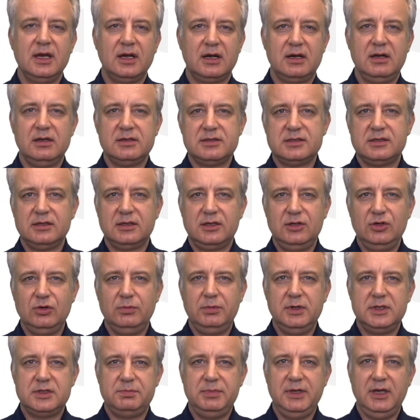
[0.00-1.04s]
cluster
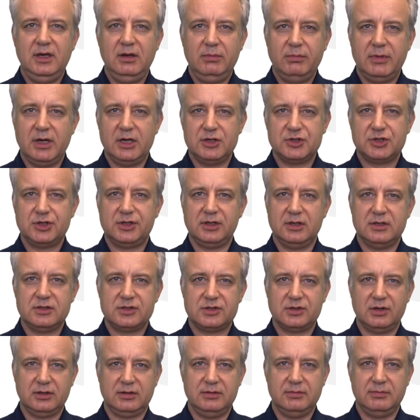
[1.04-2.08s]
qubits being measured in
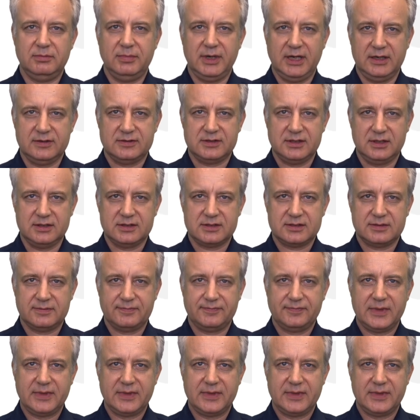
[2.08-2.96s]
certain bases.